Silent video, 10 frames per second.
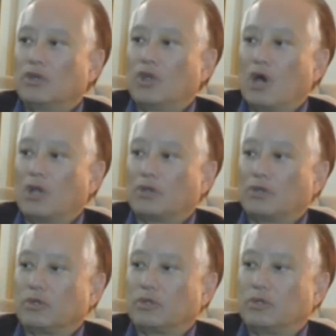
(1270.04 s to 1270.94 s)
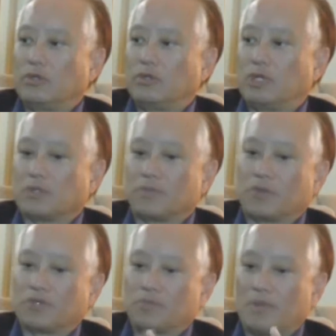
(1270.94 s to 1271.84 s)
not just
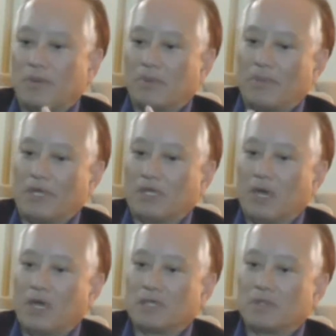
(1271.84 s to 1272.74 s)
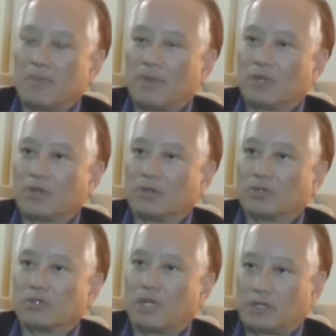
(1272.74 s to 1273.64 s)
because people are being nice, but
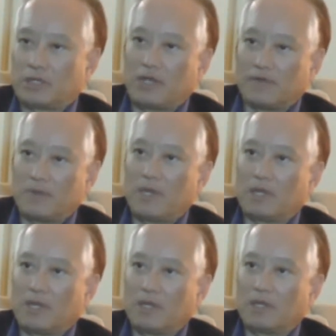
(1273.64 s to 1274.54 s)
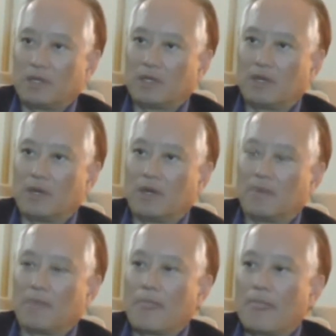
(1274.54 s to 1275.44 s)
because that saves money.
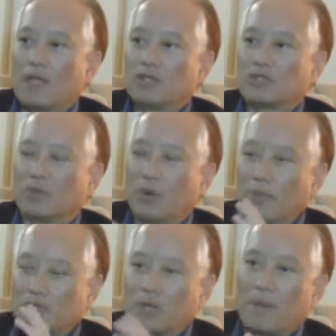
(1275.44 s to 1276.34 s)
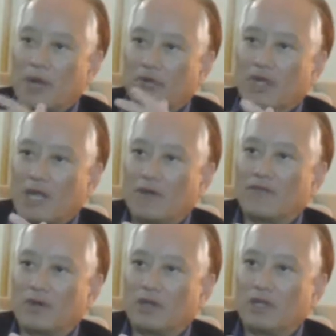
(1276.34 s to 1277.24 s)
So when we talk about
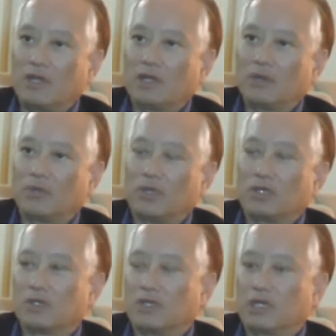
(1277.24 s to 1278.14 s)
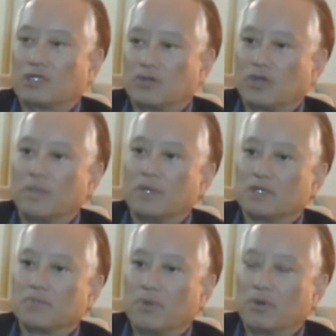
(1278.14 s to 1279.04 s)
recovery, which addiction
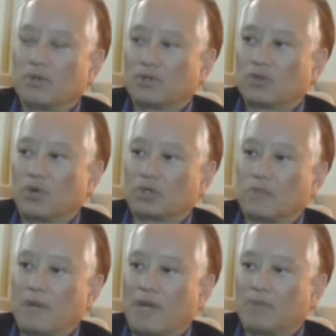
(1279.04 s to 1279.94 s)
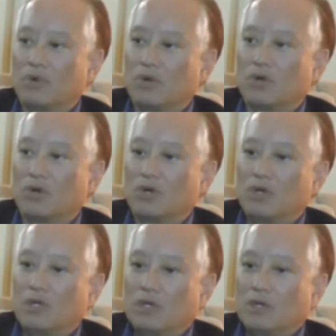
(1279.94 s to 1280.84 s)
treatment is talked about more
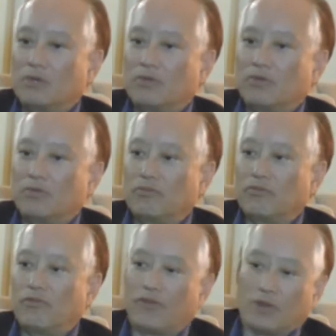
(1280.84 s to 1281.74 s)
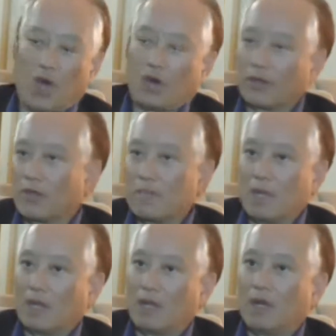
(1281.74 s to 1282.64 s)
for longer than
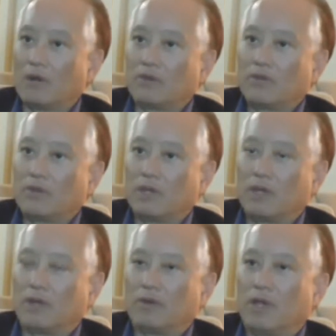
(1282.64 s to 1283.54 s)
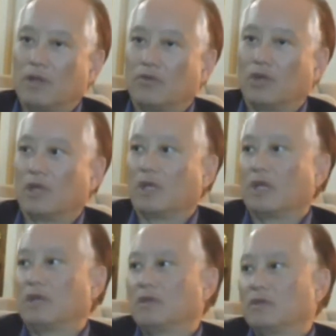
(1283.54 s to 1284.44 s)
mental health, and
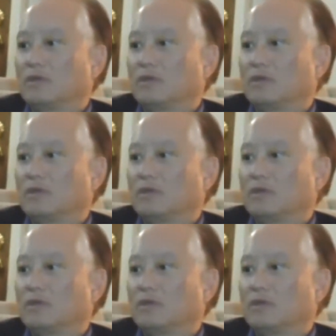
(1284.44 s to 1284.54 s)
really